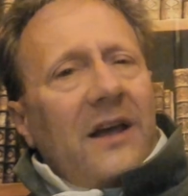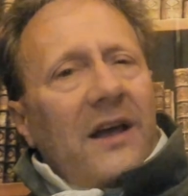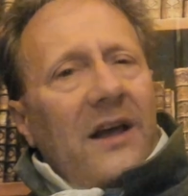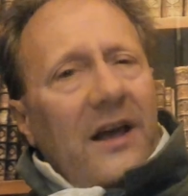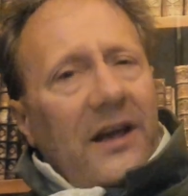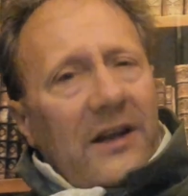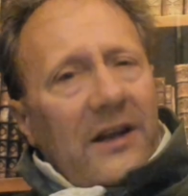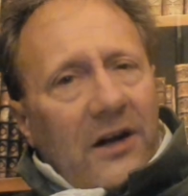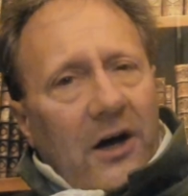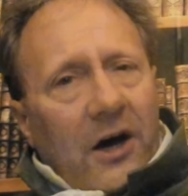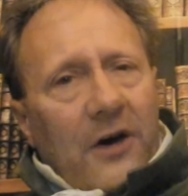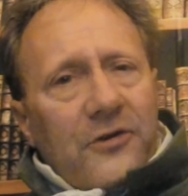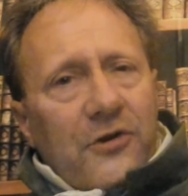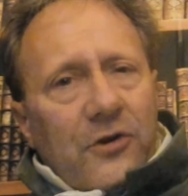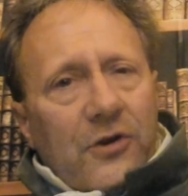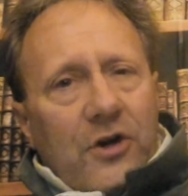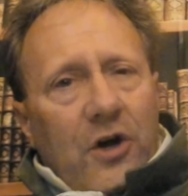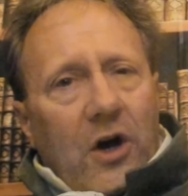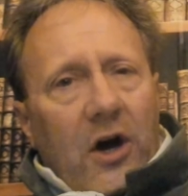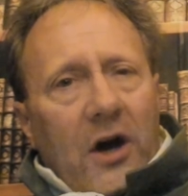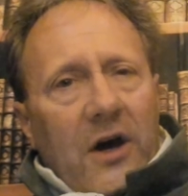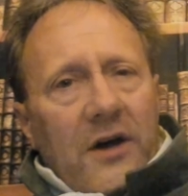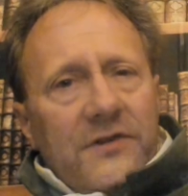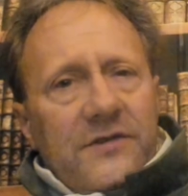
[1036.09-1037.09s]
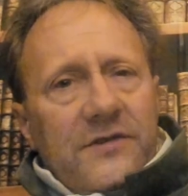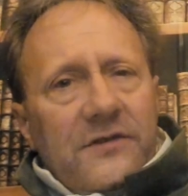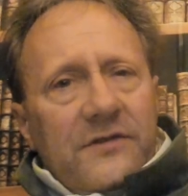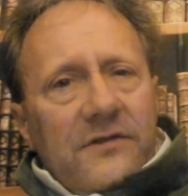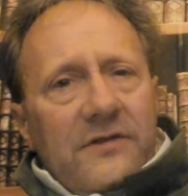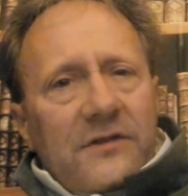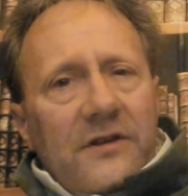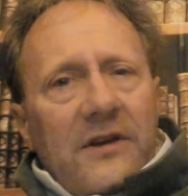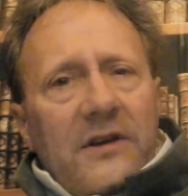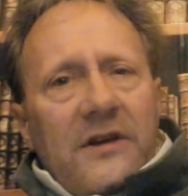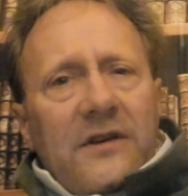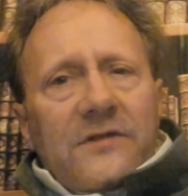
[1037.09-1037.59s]
and other
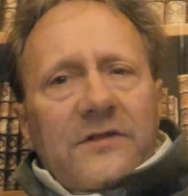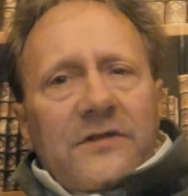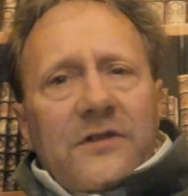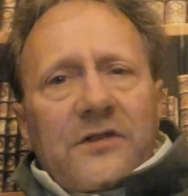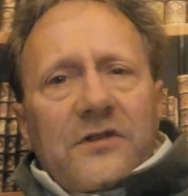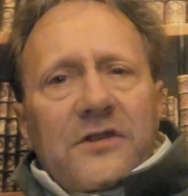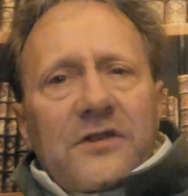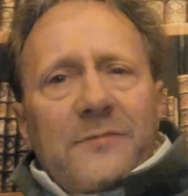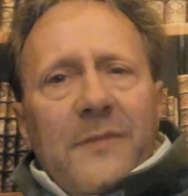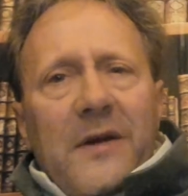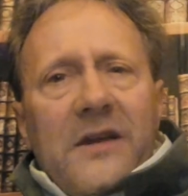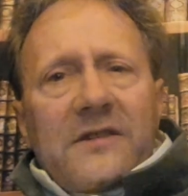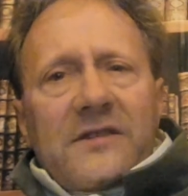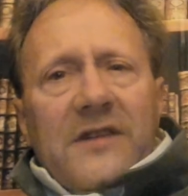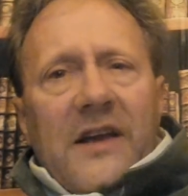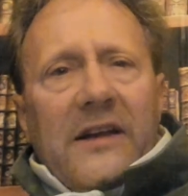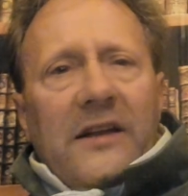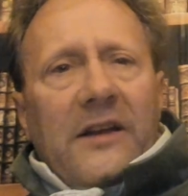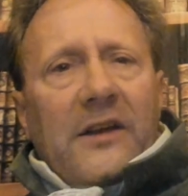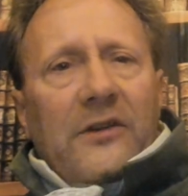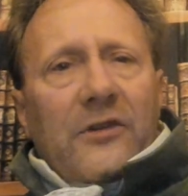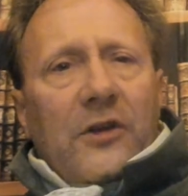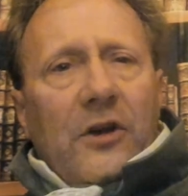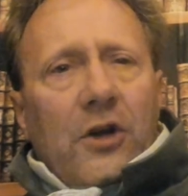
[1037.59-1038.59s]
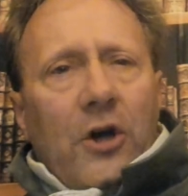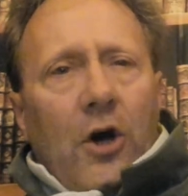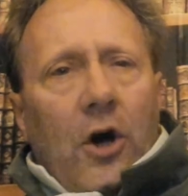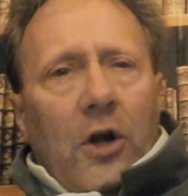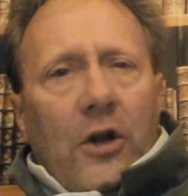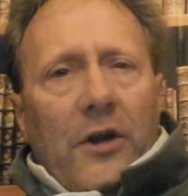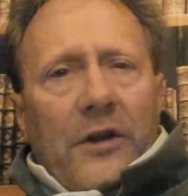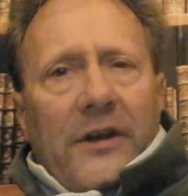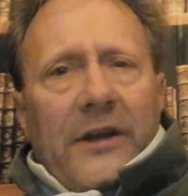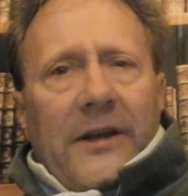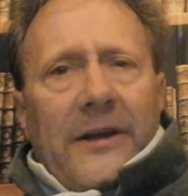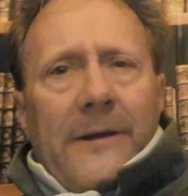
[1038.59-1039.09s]
costs, such as maintaining the
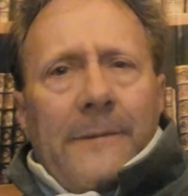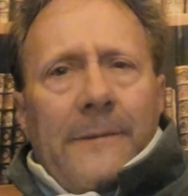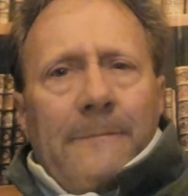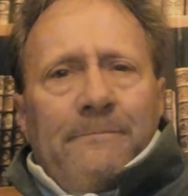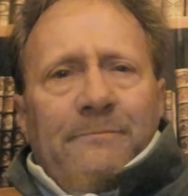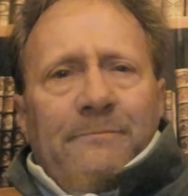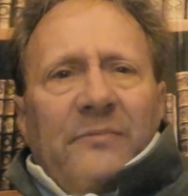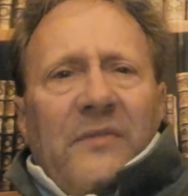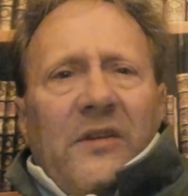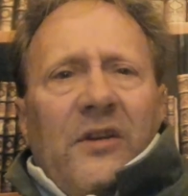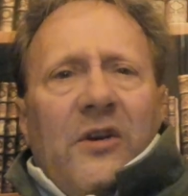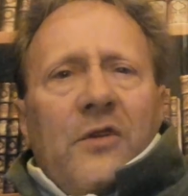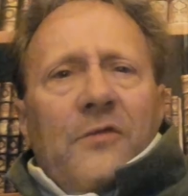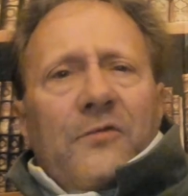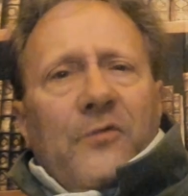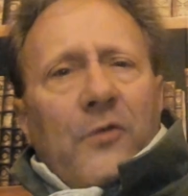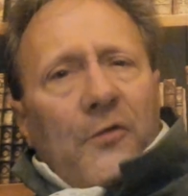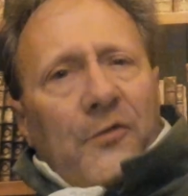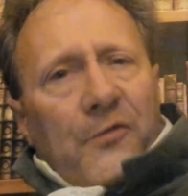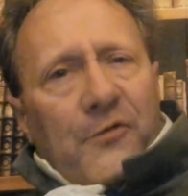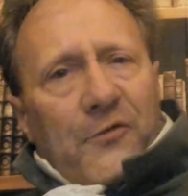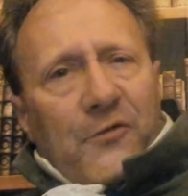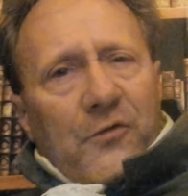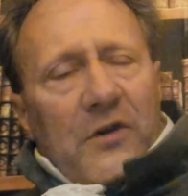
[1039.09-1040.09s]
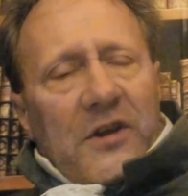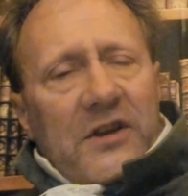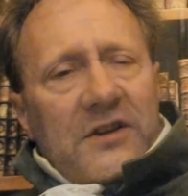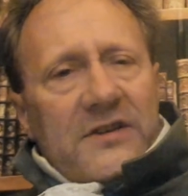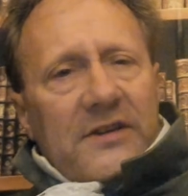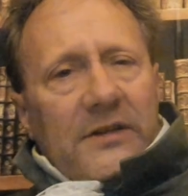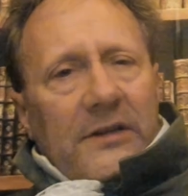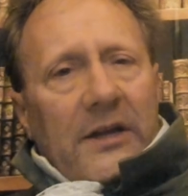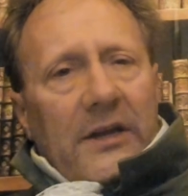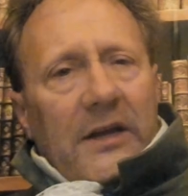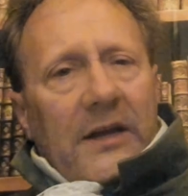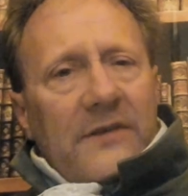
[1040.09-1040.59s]
colony for freed
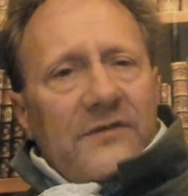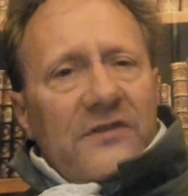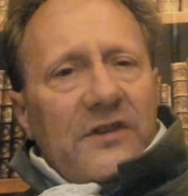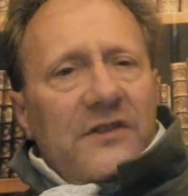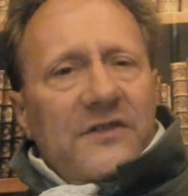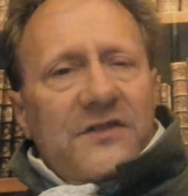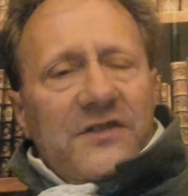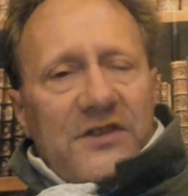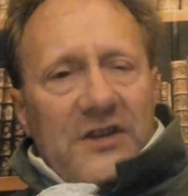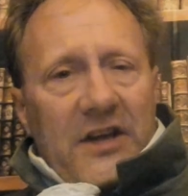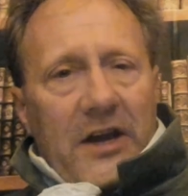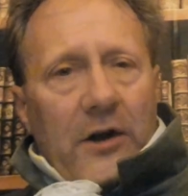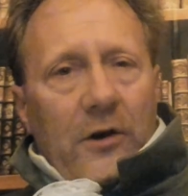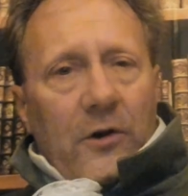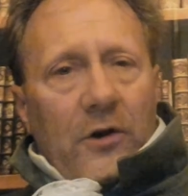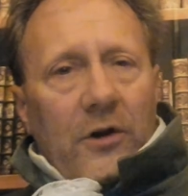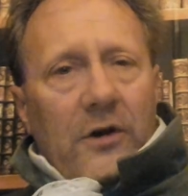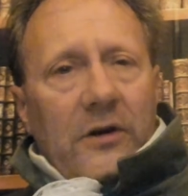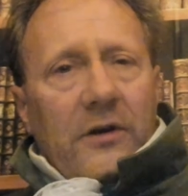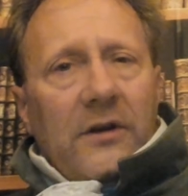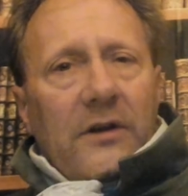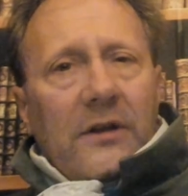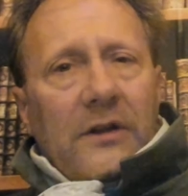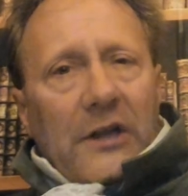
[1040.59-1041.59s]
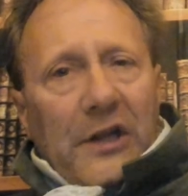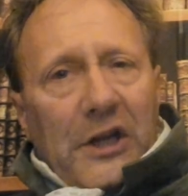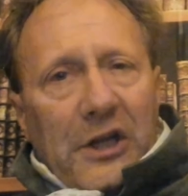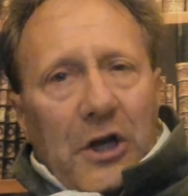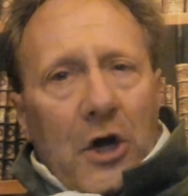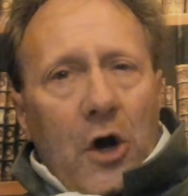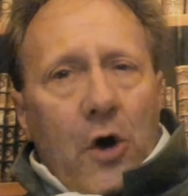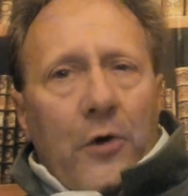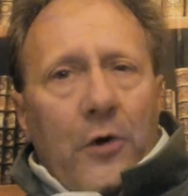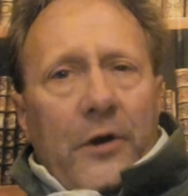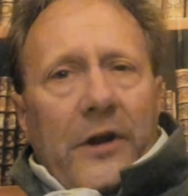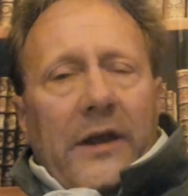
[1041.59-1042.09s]
slaves in Sierra
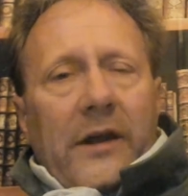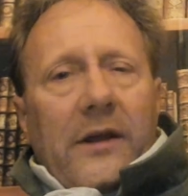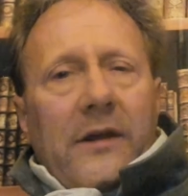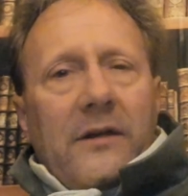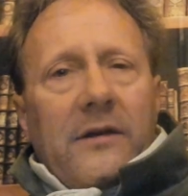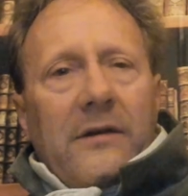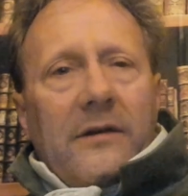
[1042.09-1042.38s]
Leone.